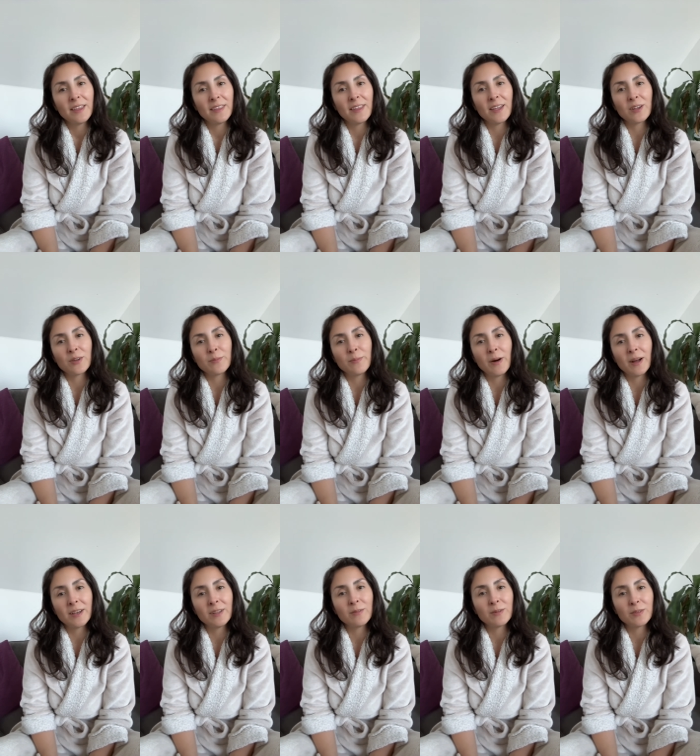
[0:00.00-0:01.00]
that your
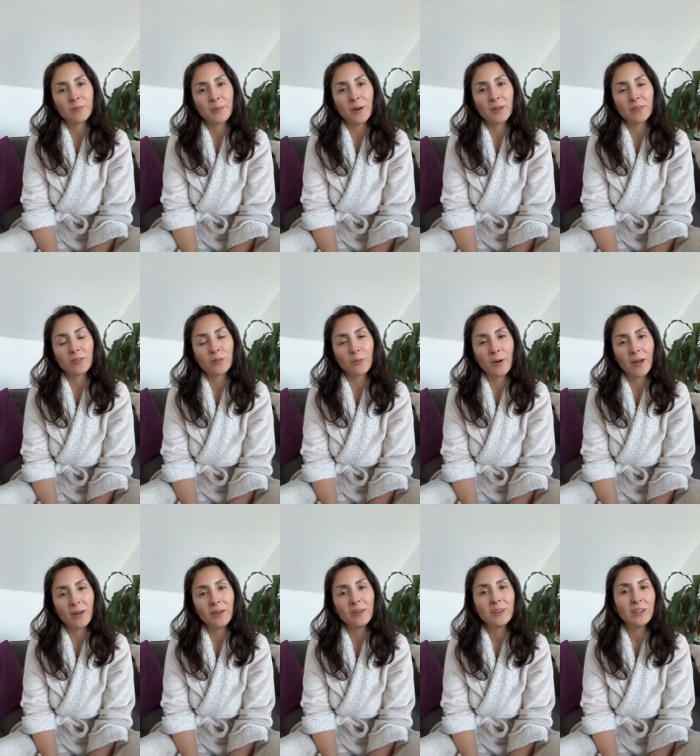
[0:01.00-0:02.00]
body responds
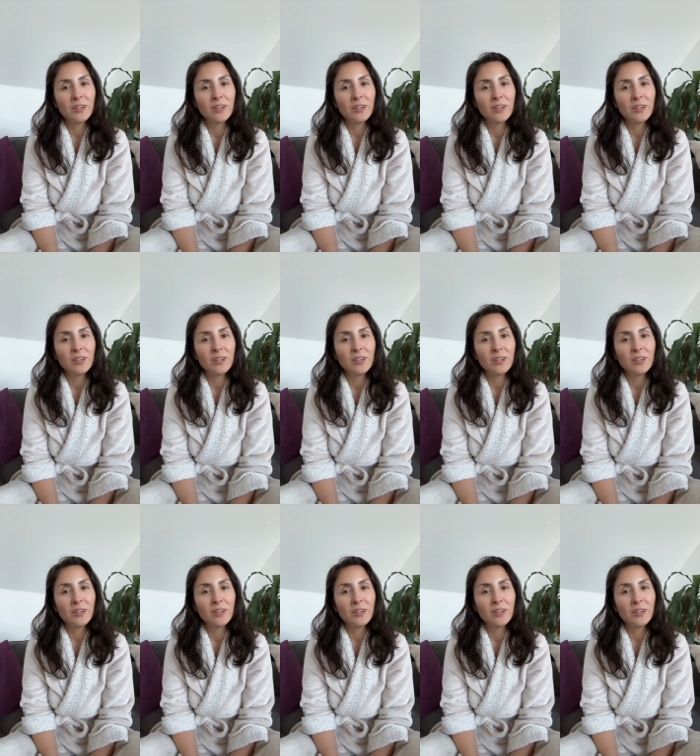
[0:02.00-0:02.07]
well